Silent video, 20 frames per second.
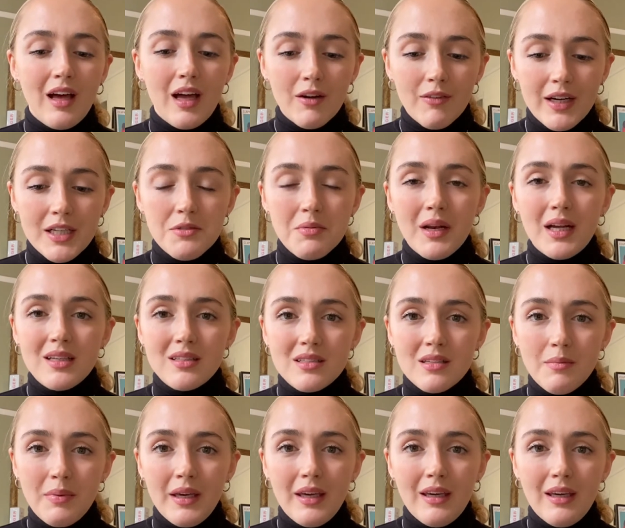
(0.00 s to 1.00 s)
arrangement
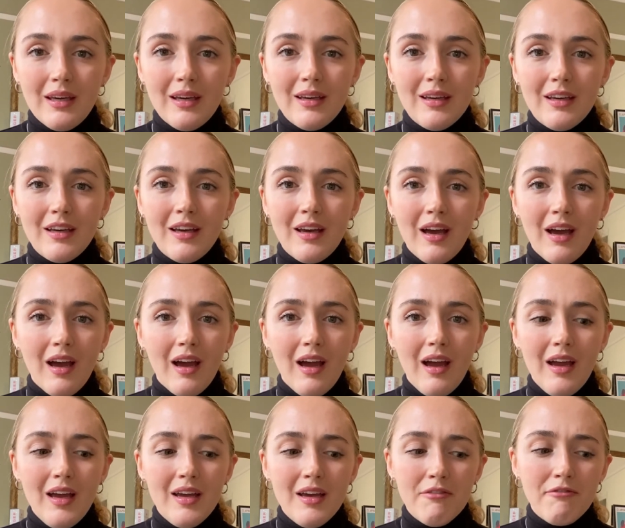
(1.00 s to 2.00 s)
has to be
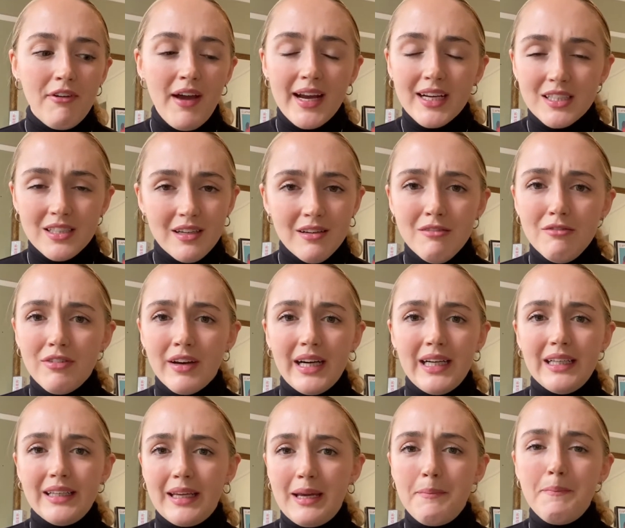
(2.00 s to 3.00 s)
effective
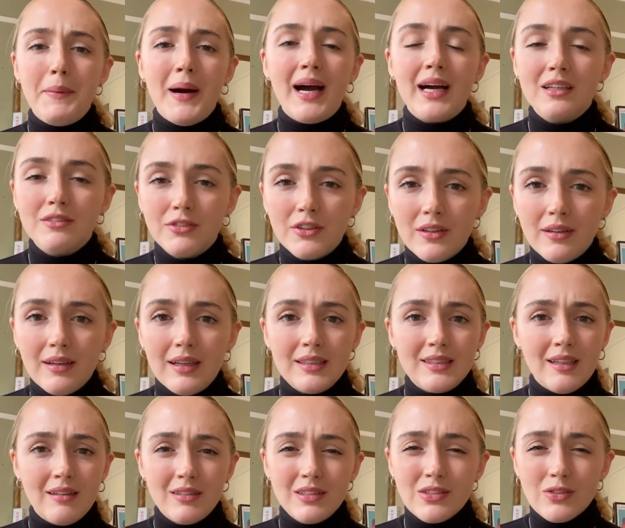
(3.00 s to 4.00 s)
and impactful
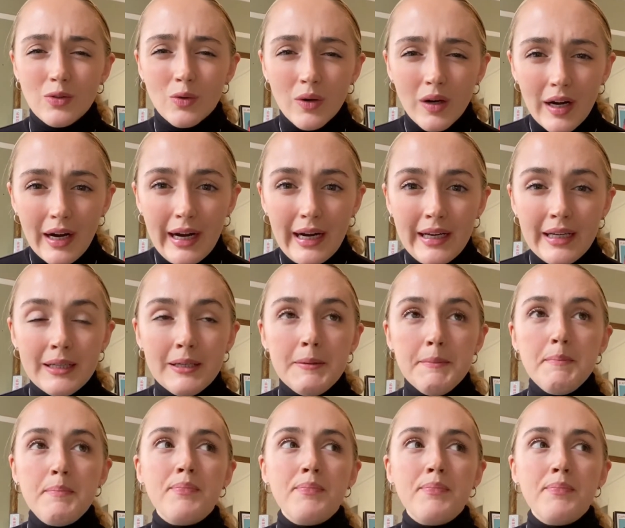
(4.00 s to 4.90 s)
and tell a story.